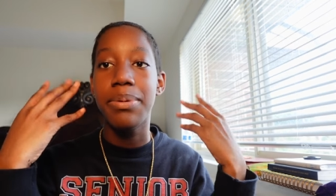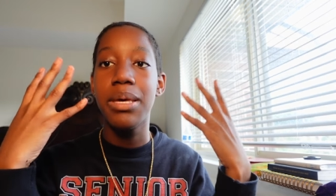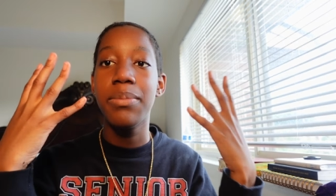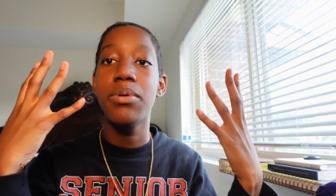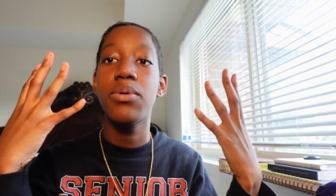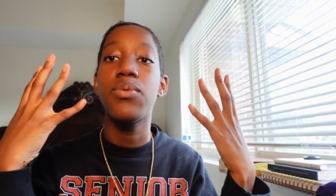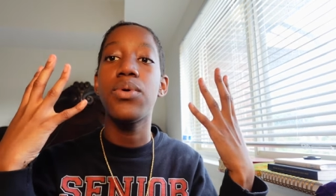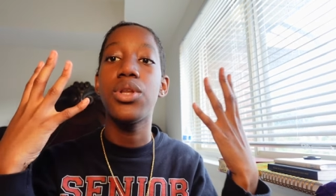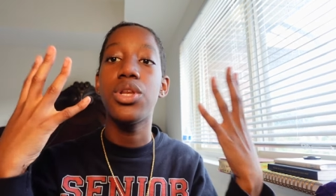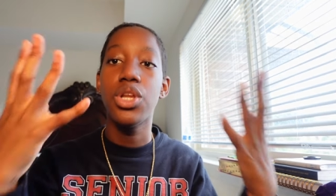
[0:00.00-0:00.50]
people
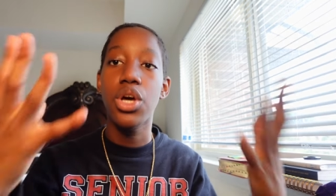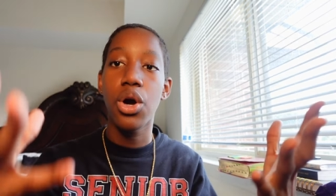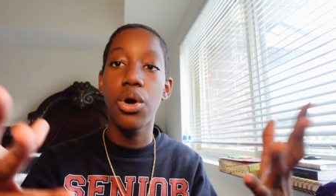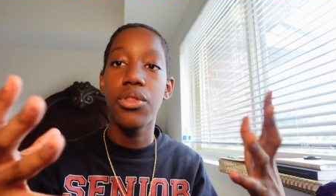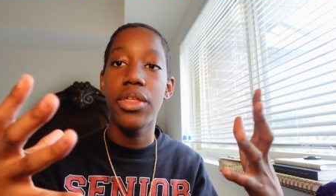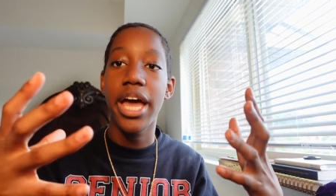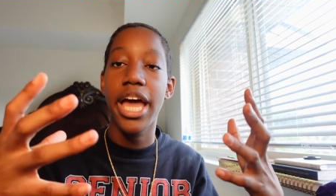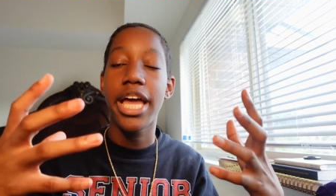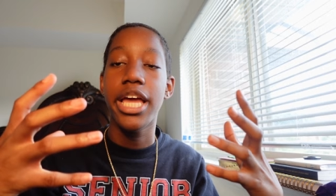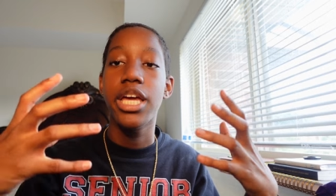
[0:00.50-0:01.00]
would know
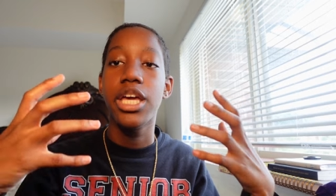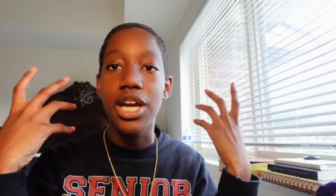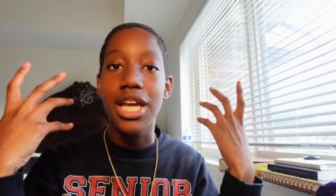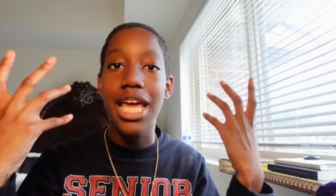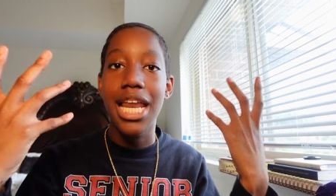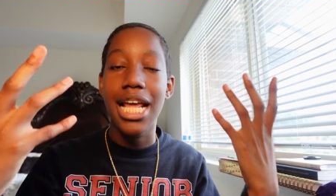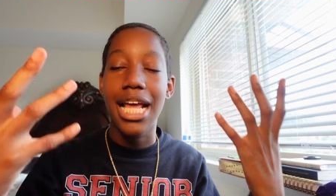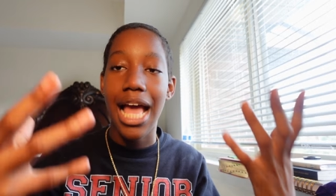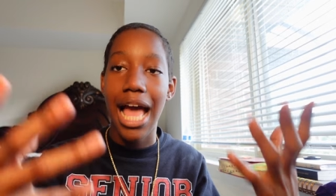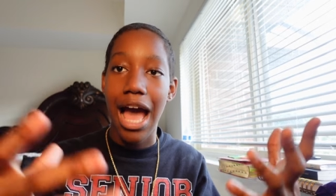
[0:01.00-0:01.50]
that you're
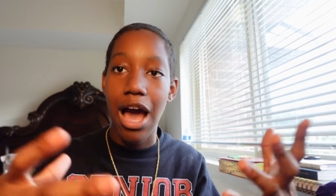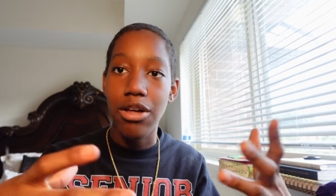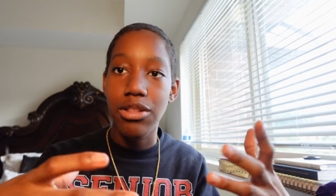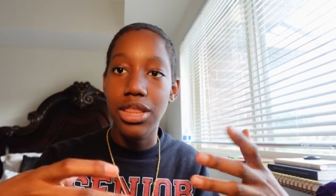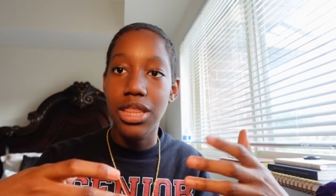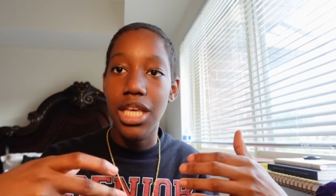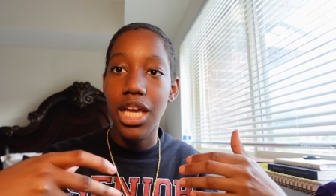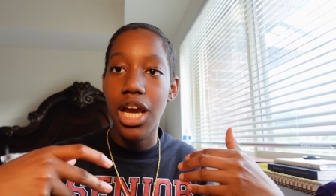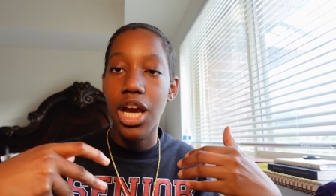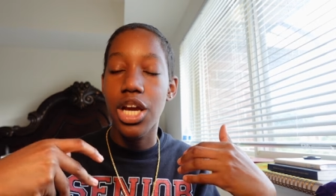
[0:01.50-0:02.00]
getting
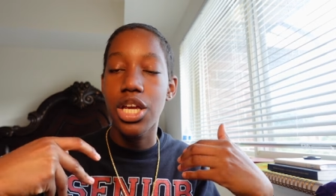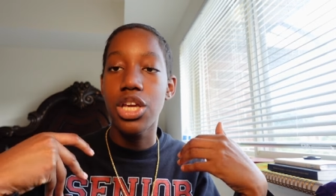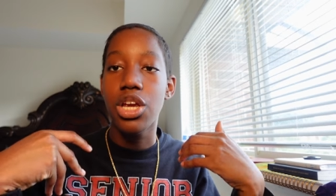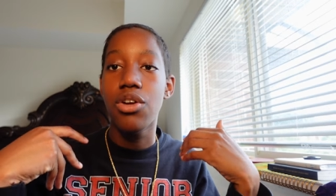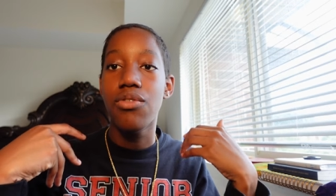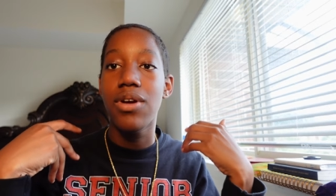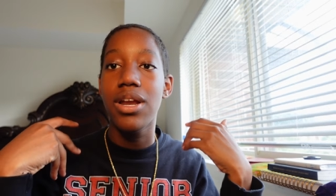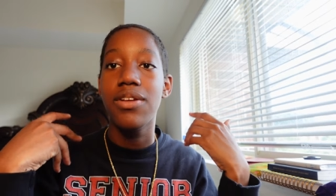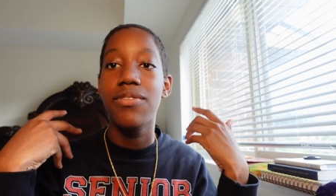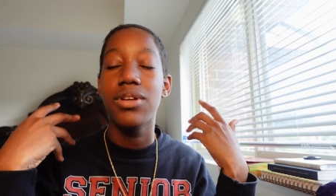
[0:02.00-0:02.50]
out there you're
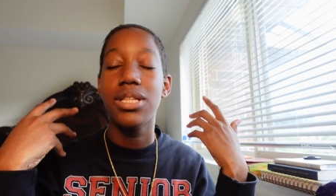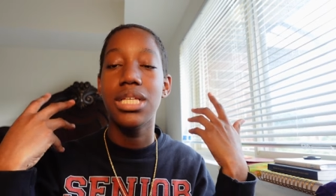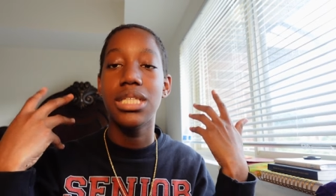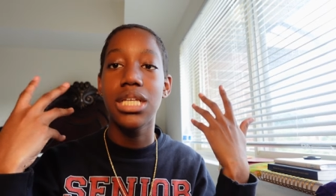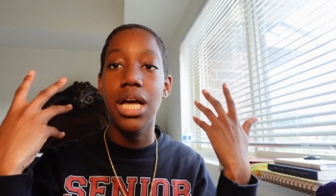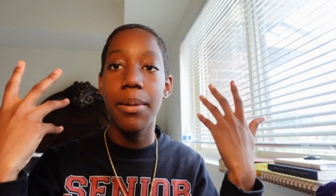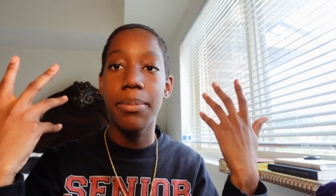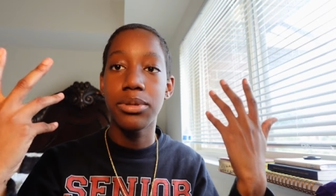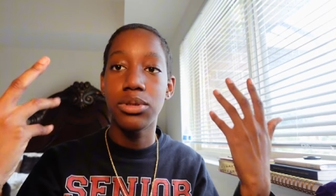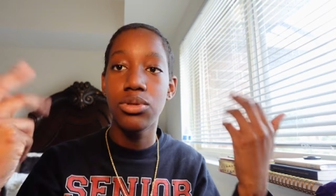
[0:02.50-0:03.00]
ready for these
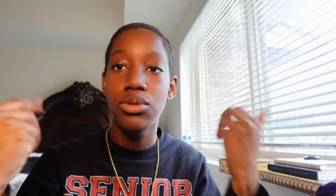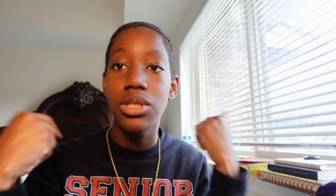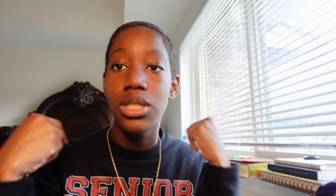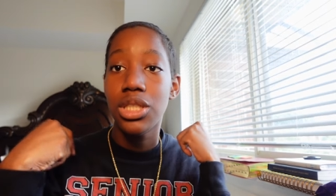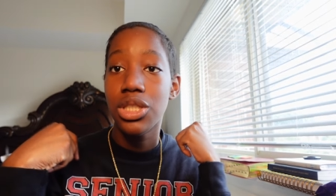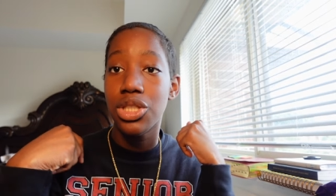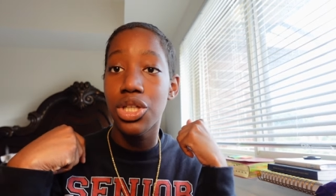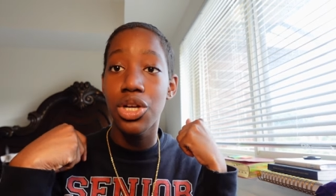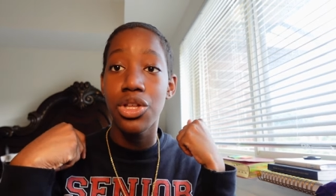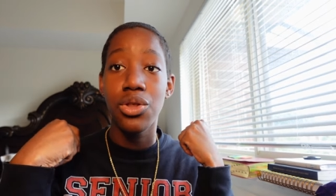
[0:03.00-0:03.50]

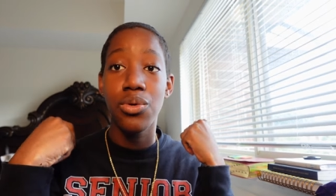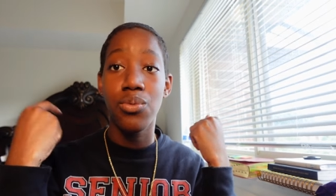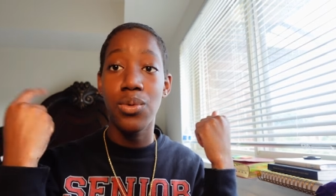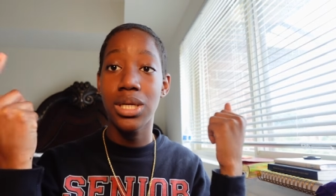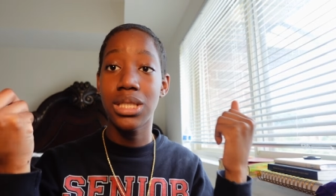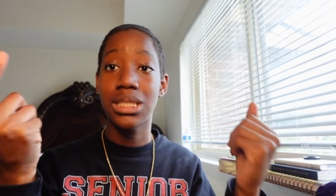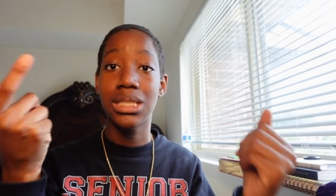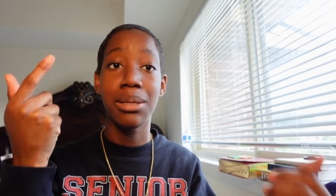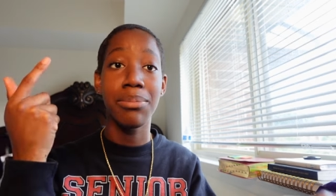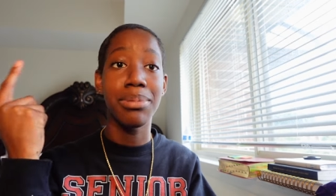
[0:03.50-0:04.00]
opportunities you're the one
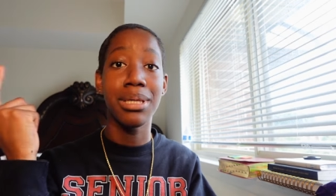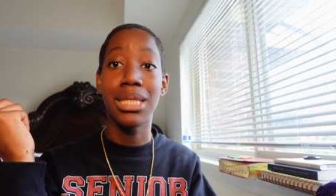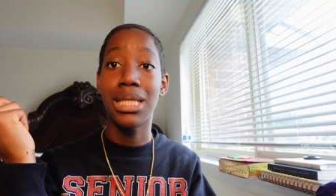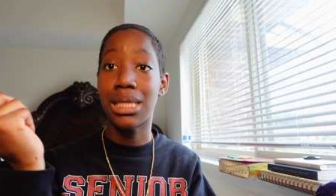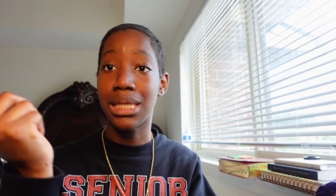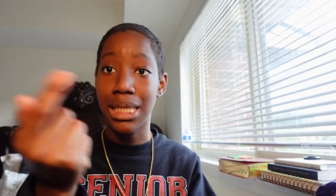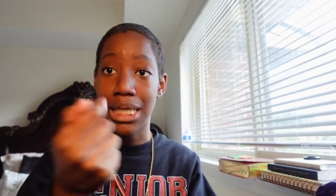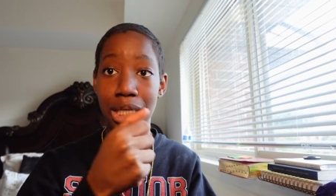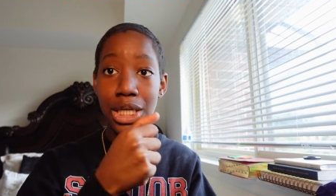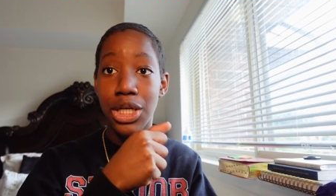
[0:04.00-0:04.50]
to be the
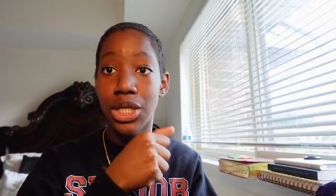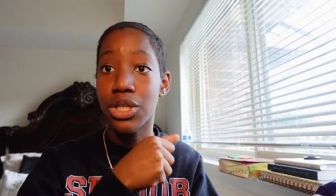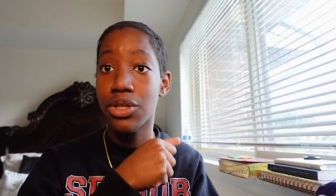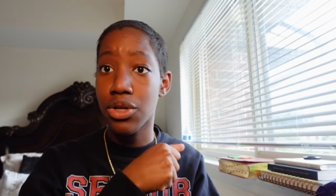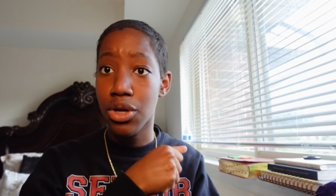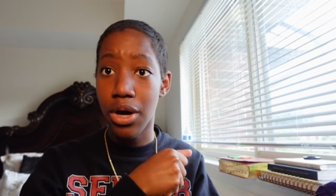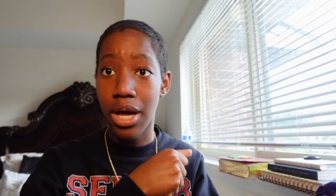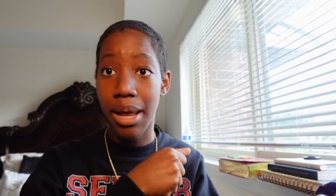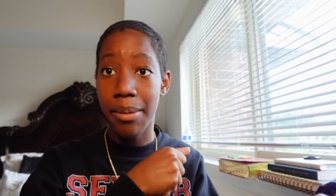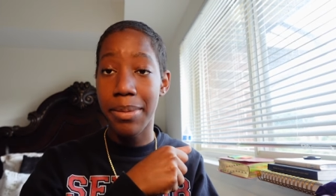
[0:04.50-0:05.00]
leader you know
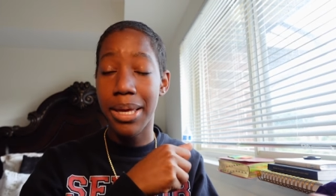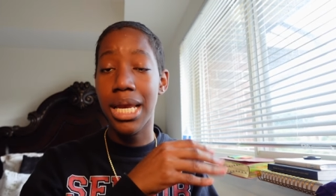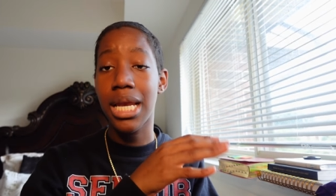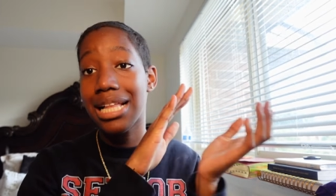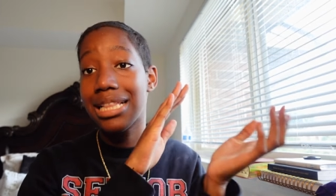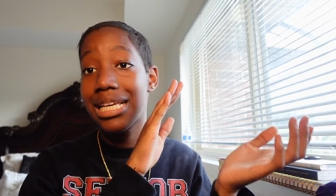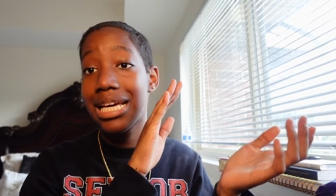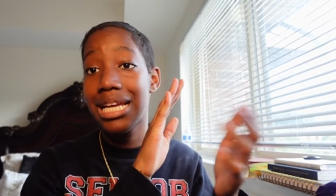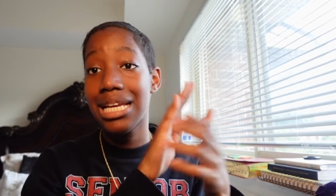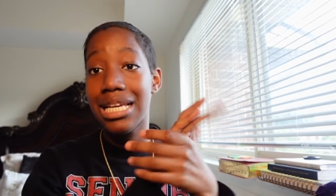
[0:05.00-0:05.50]
what I mean at
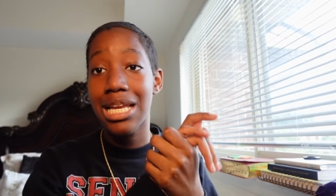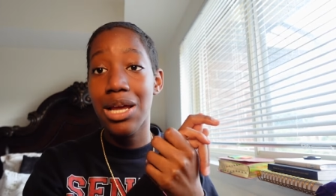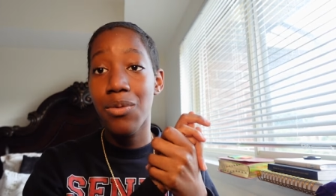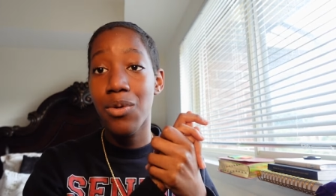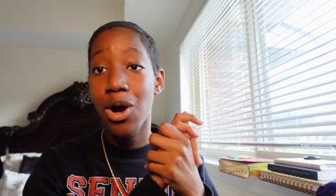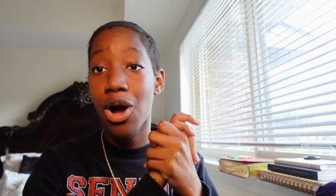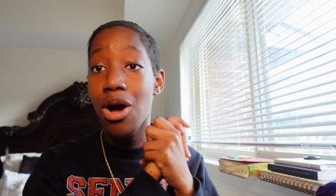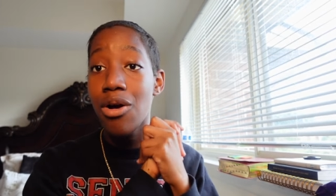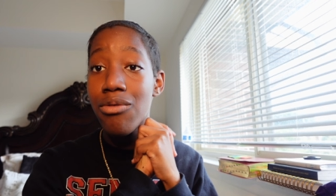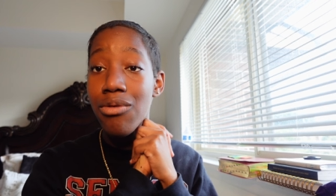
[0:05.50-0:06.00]
the end of the day we're
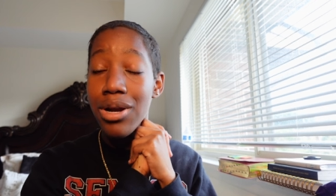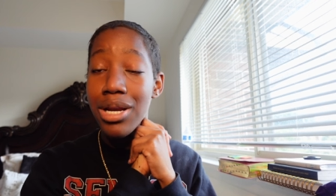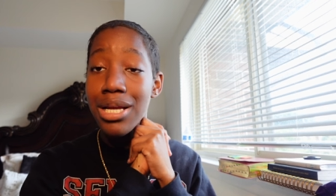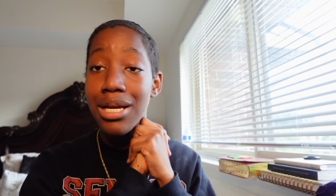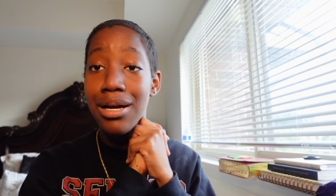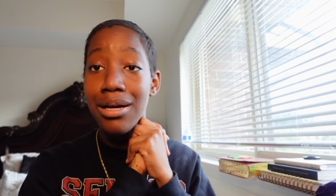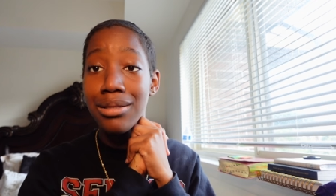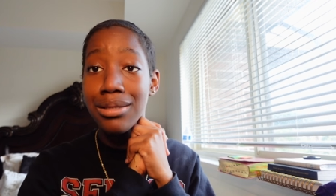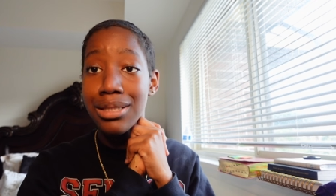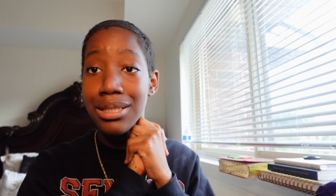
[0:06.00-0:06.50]
all running
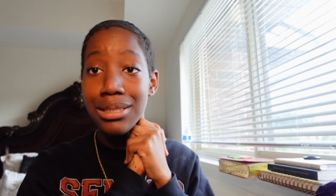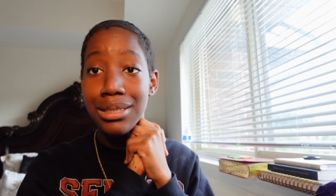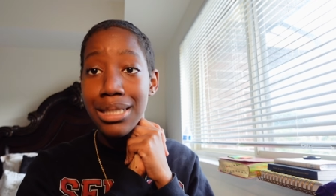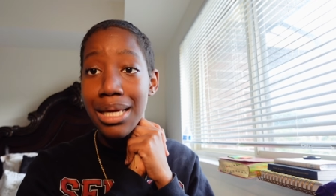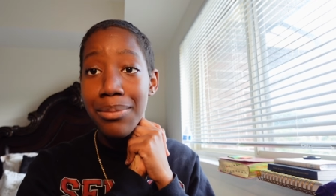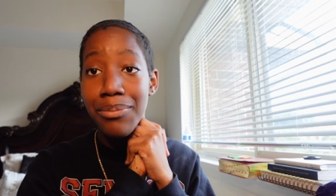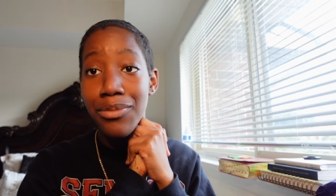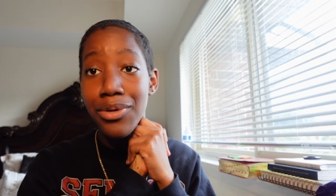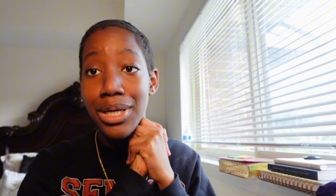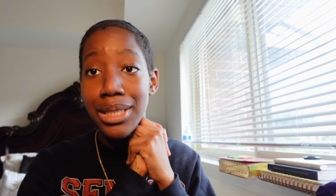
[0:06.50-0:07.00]
the
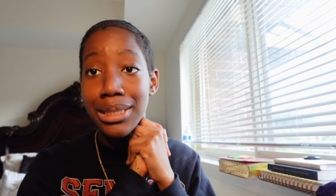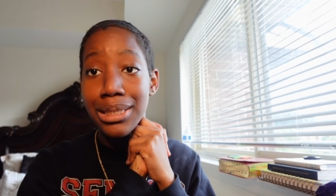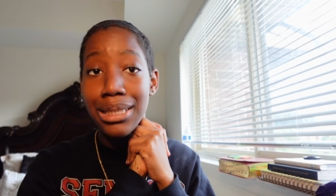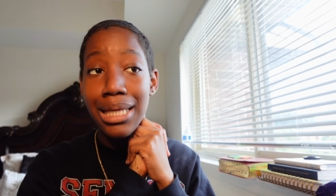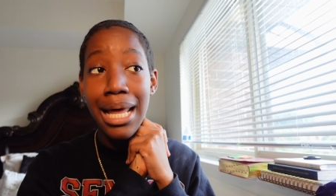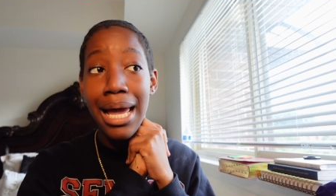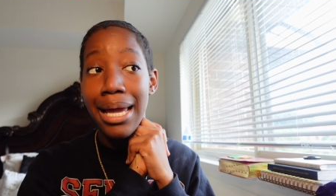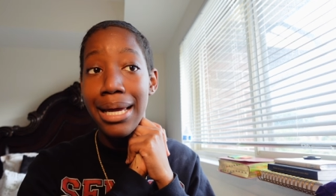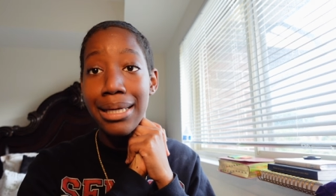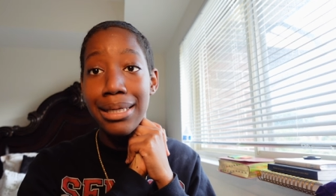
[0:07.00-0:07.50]
same same race
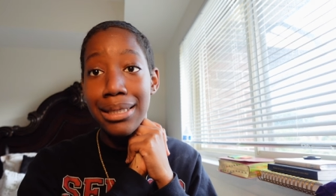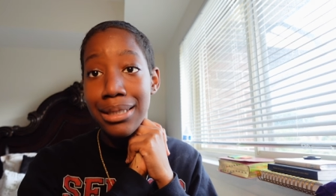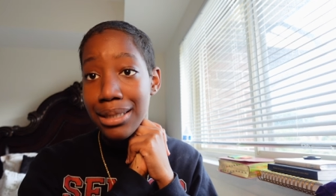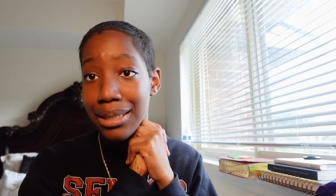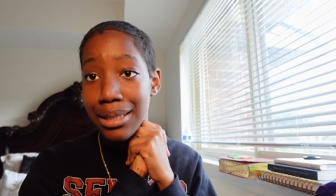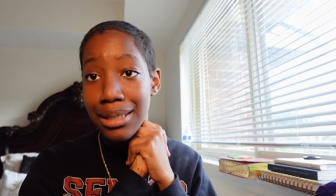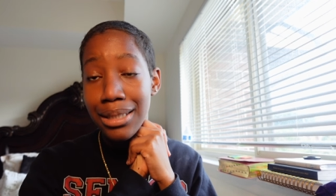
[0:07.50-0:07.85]
like